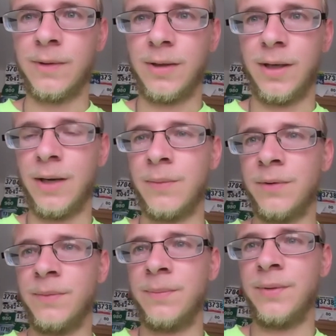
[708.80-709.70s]
I
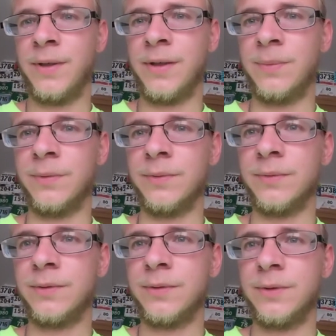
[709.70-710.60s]
wouldn't be
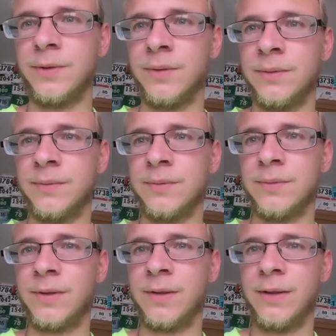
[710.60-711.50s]
able to
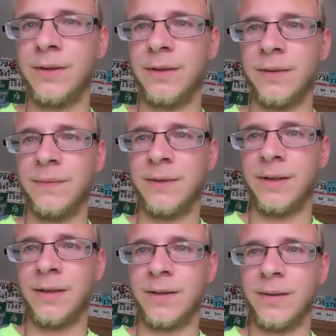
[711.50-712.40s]
live
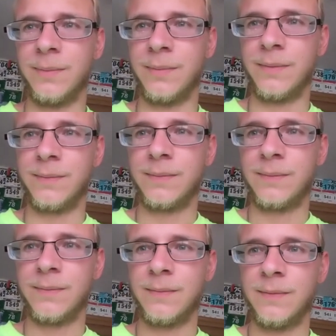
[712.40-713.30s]
that up.
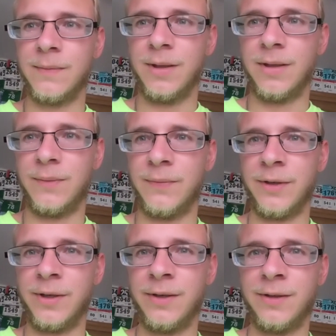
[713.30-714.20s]
And I'm
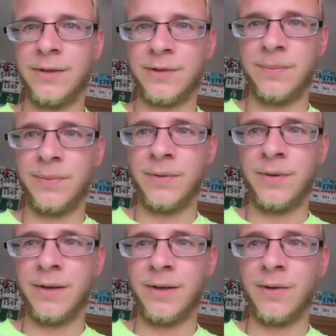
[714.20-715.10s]
very
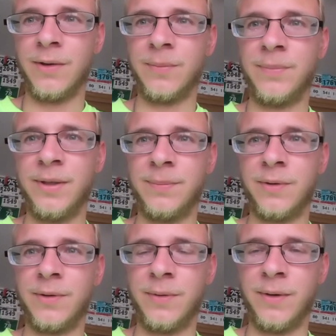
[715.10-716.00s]
disappointed in all the people
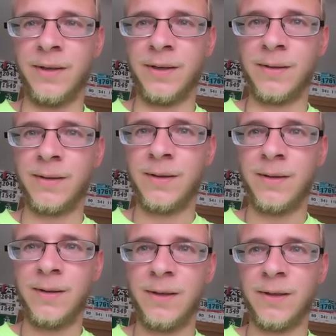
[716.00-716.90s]
quitting,
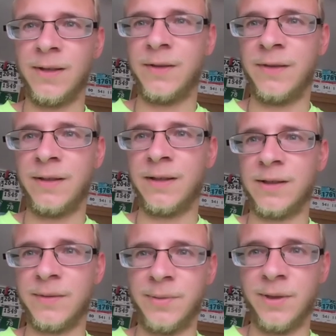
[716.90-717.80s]
because I think
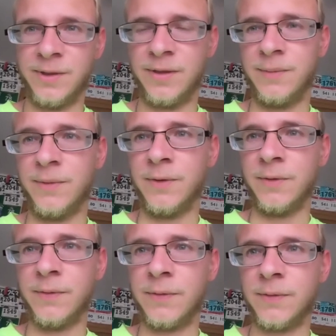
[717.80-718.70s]
that's a pussy
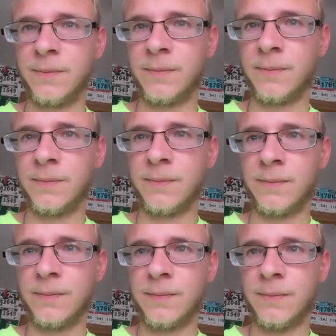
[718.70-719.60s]
move.
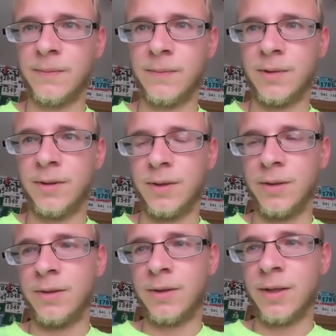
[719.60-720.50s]
You know,
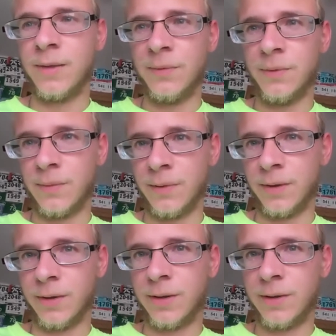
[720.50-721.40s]
you come to
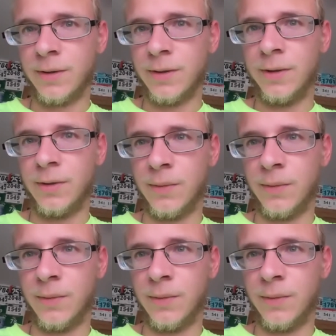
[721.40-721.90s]
work, you